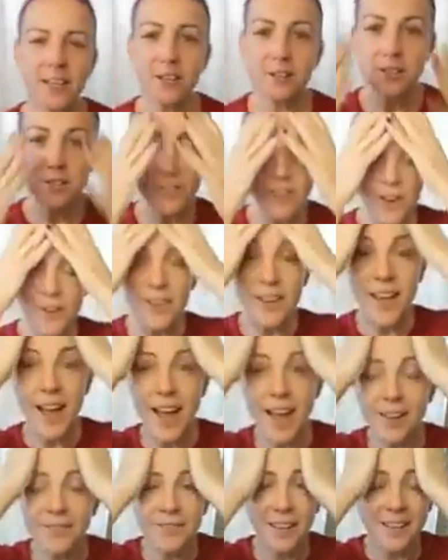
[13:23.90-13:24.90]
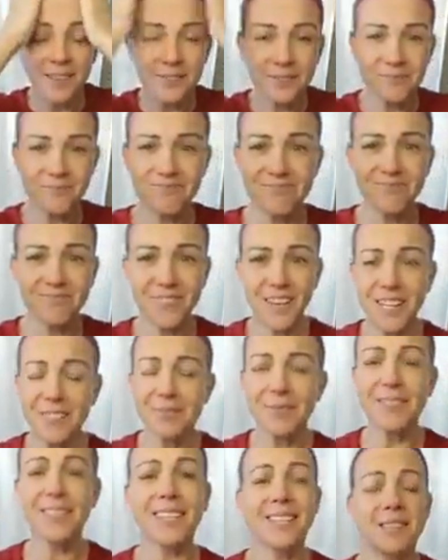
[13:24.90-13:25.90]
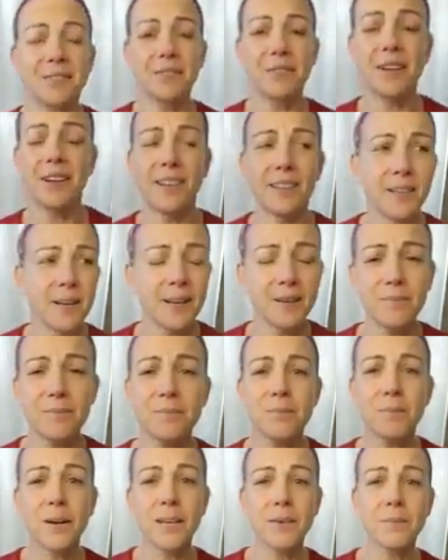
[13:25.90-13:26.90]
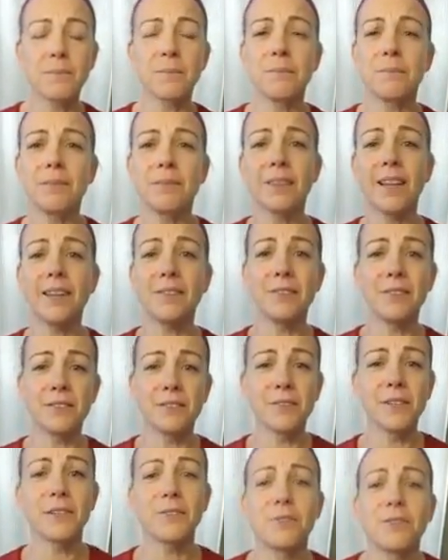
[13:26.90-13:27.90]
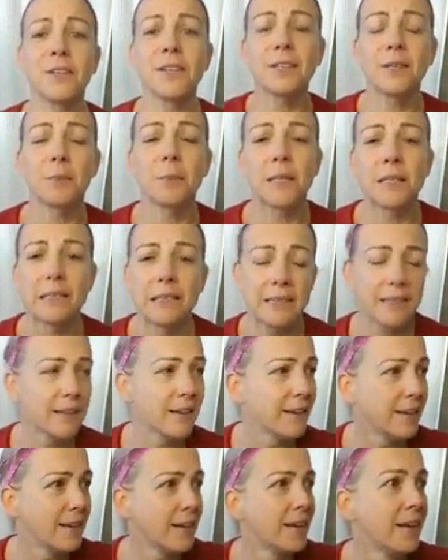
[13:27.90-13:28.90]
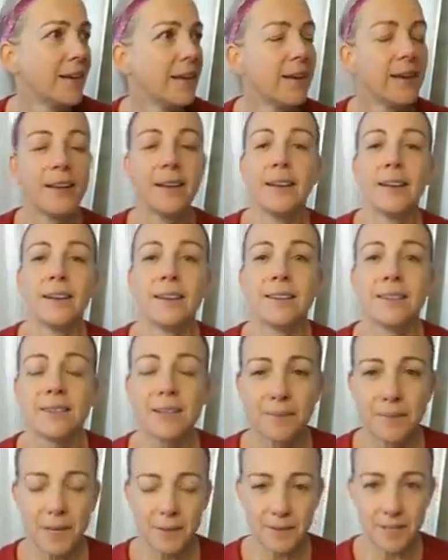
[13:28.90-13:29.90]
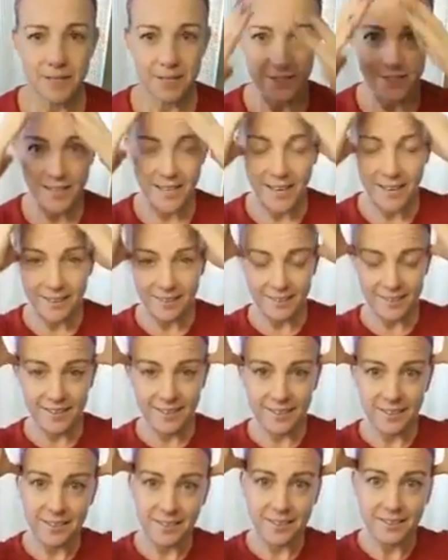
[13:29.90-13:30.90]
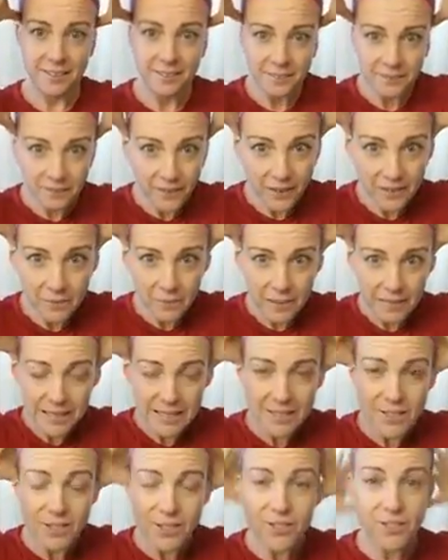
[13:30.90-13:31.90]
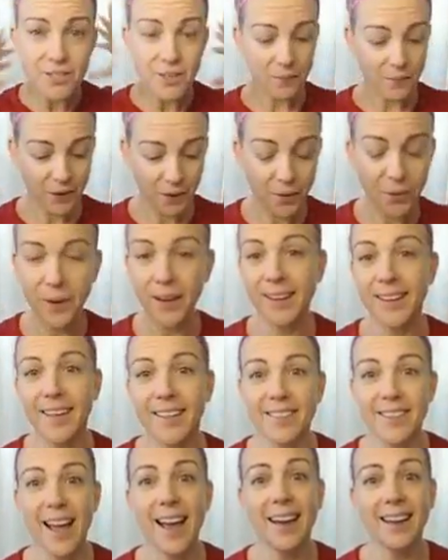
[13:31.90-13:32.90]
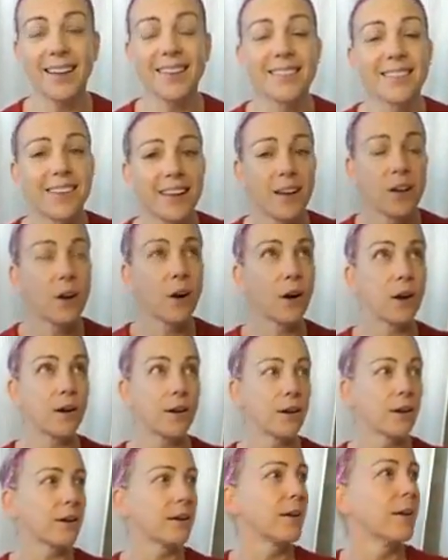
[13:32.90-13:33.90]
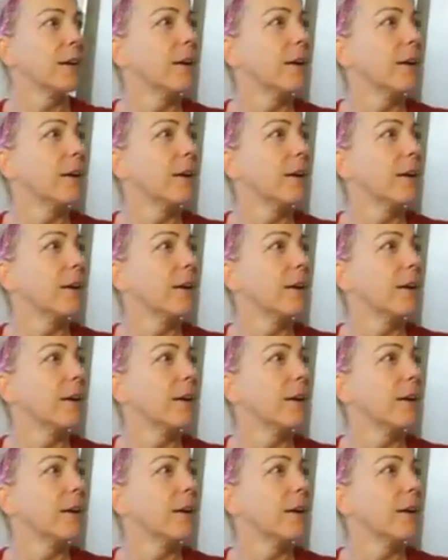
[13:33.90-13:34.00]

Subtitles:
you just only have like if my life is very full and abundant. Sometimes I just get 5 minutes to do something quick, and that is like, oh,